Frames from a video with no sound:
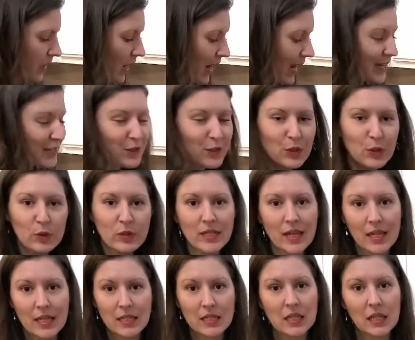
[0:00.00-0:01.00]
I do
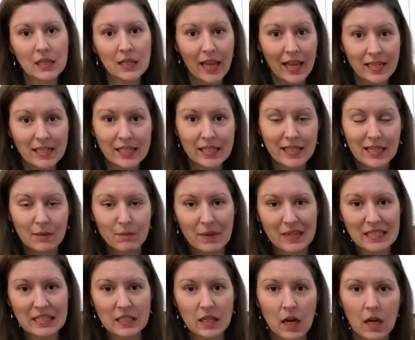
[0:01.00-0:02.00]
tend to like to keep my
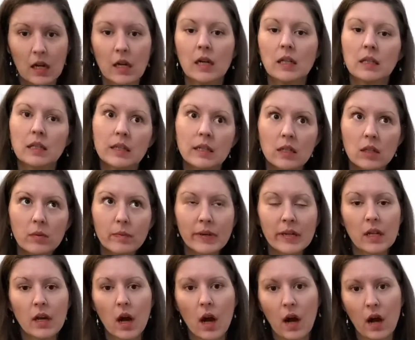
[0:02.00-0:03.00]
stock a little
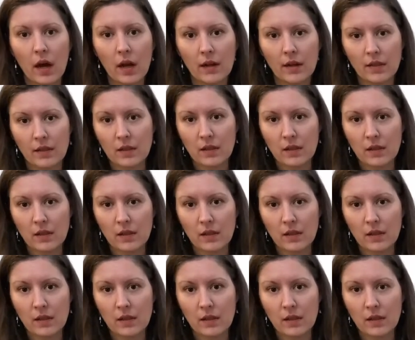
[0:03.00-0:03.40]
bit on